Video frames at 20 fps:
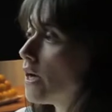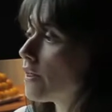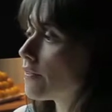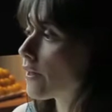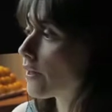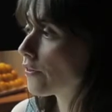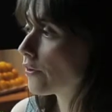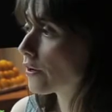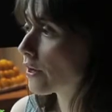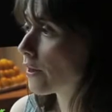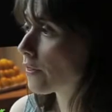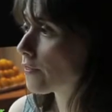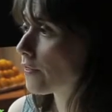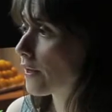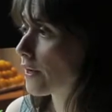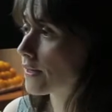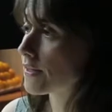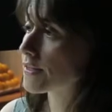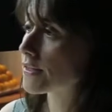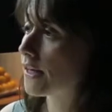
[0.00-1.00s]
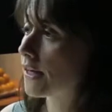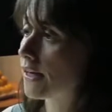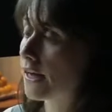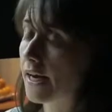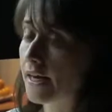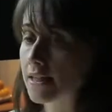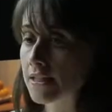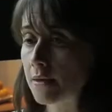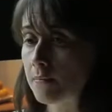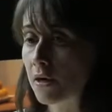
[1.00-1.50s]
They look at things like
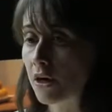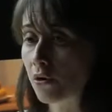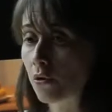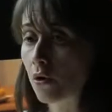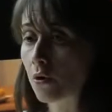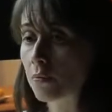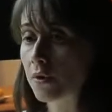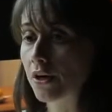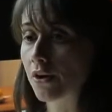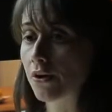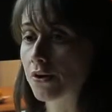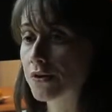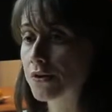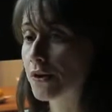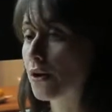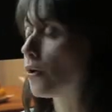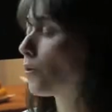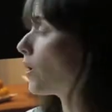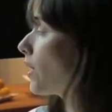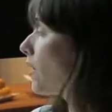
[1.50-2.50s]
antimicrobial. So